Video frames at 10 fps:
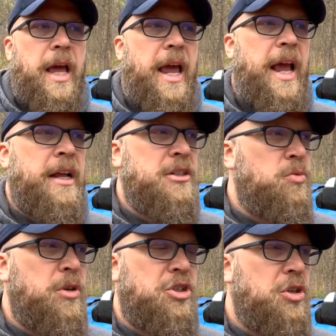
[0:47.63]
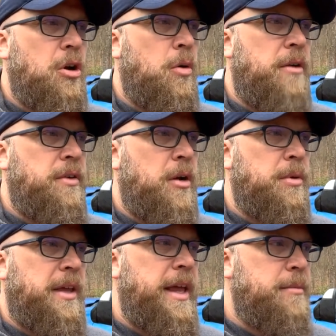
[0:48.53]
And I just want to show off a
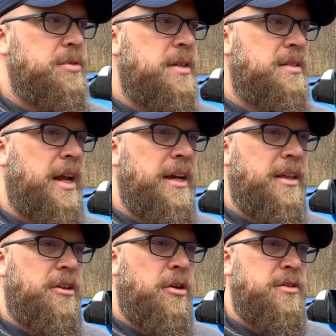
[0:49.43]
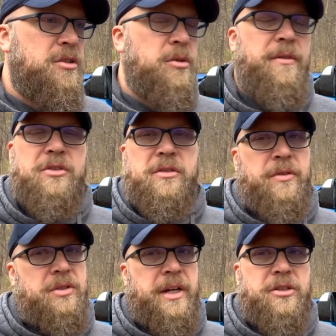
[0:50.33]
couple of campsites that I like going to, even just
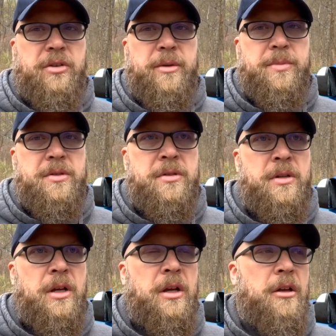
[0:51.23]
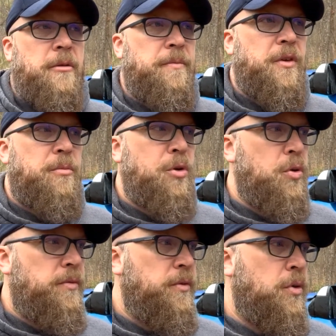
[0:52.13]
for day trips. They're
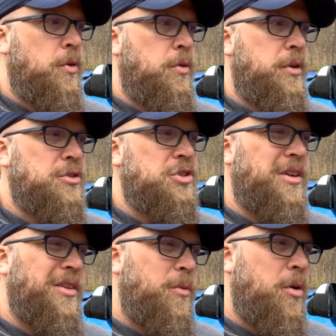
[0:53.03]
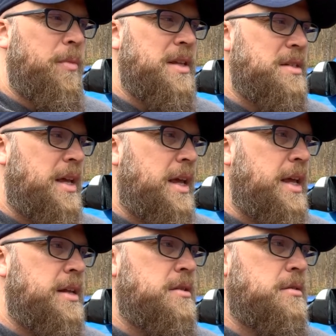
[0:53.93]
beautiful. They're generally well
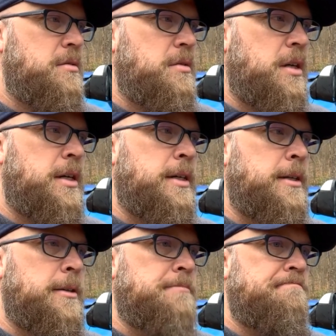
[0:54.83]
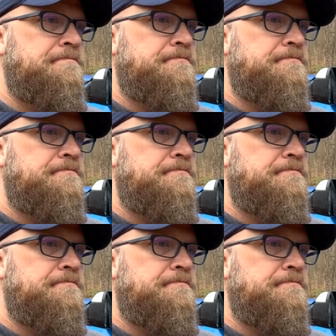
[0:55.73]
maintained. And